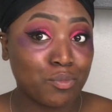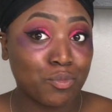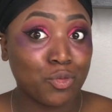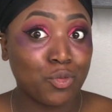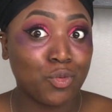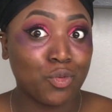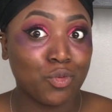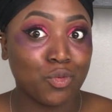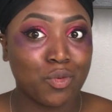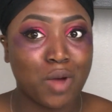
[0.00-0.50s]

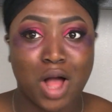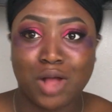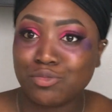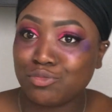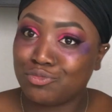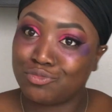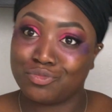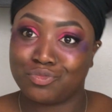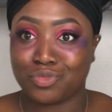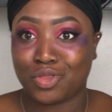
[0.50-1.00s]
ooh,
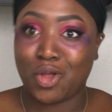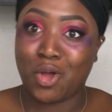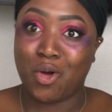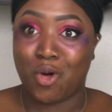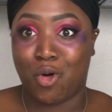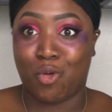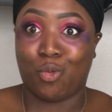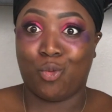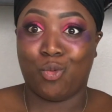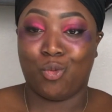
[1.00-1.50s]

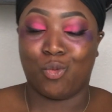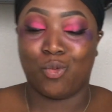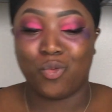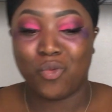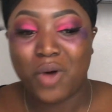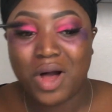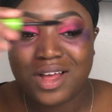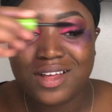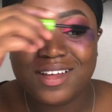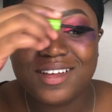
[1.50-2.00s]

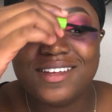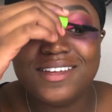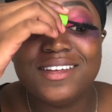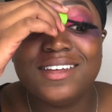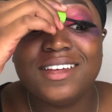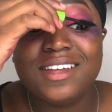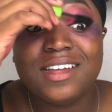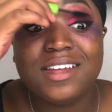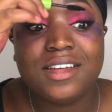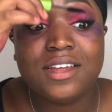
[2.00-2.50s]
ooh,
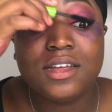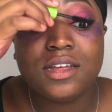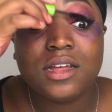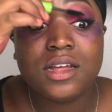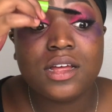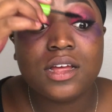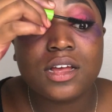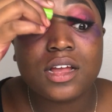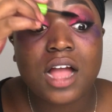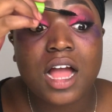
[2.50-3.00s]

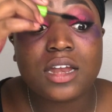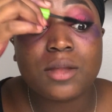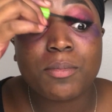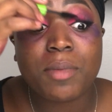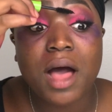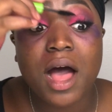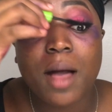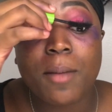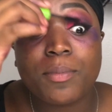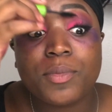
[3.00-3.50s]
kind of
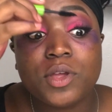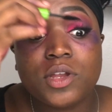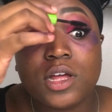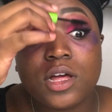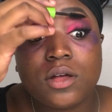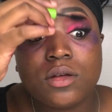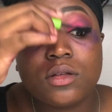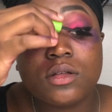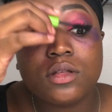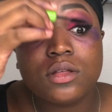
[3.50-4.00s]
pop, you
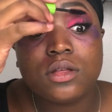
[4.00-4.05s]
know?